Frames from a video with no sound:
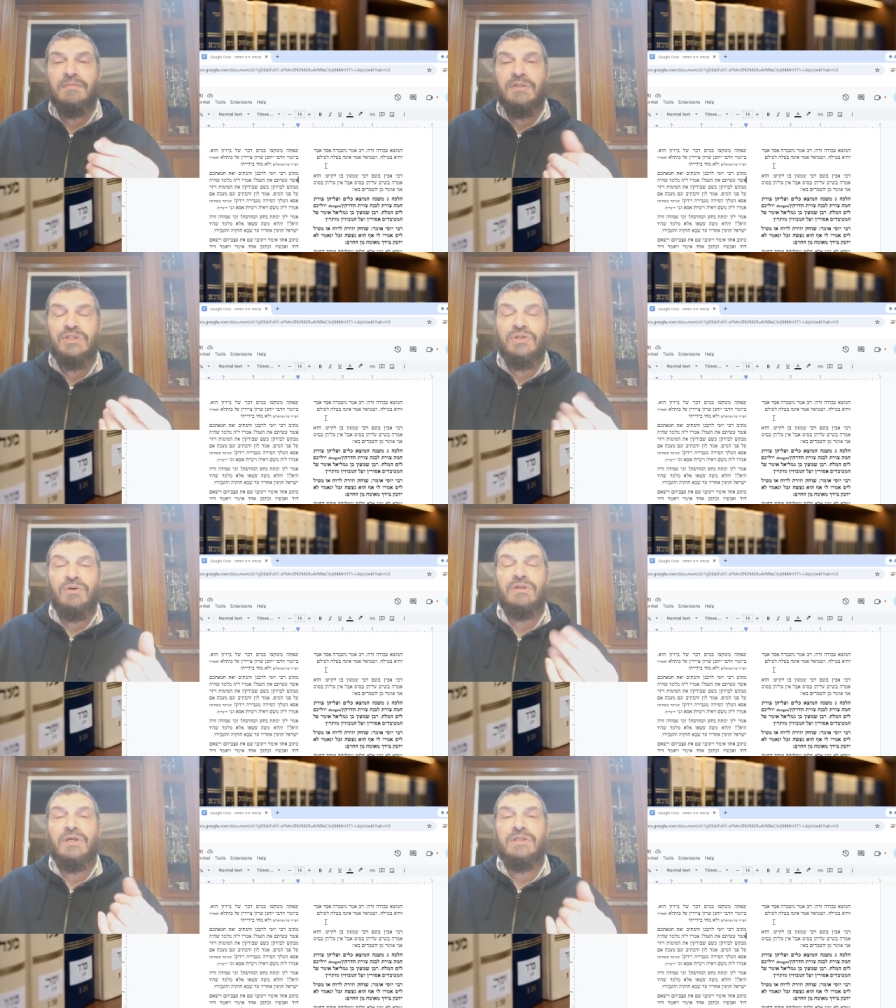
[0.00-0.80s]

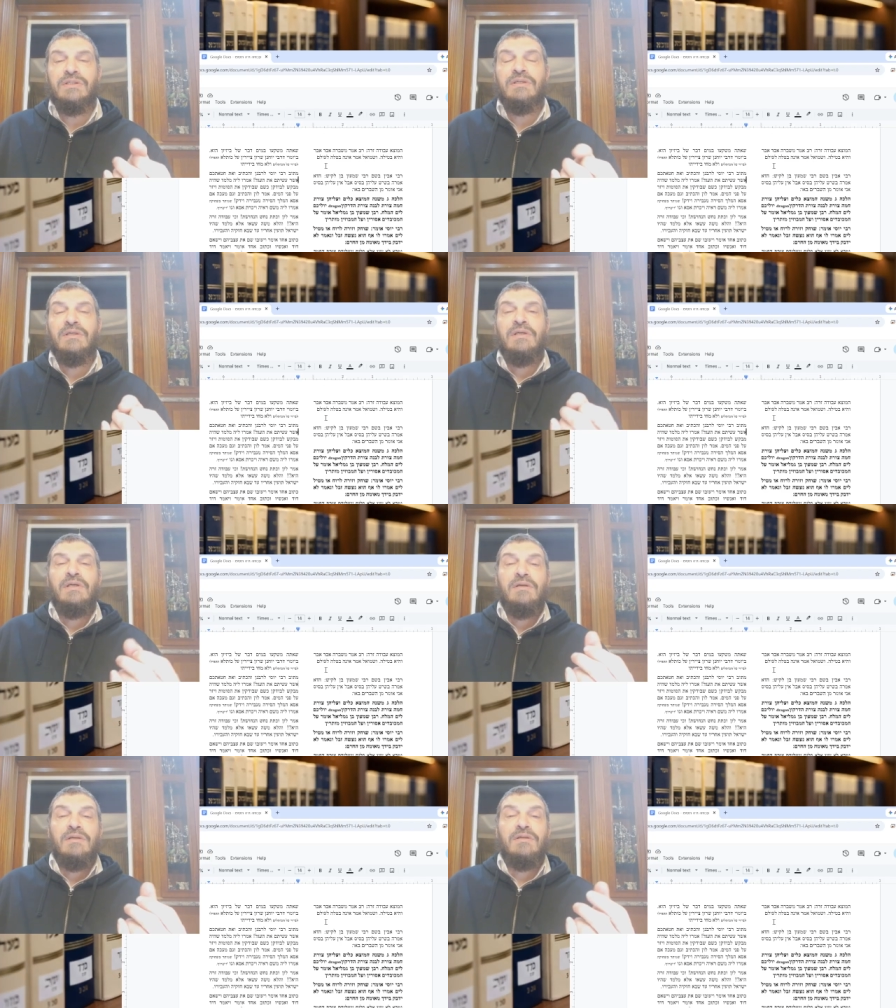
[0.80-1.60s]
sawdust
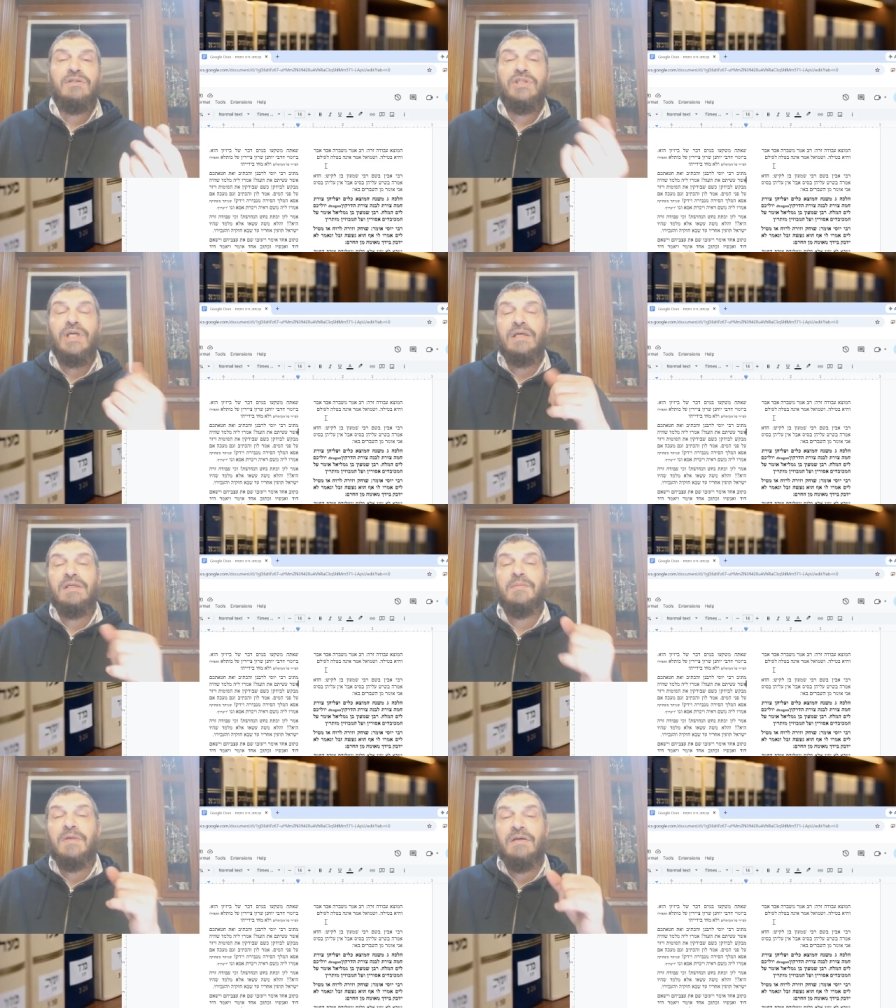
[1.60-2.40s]
to check him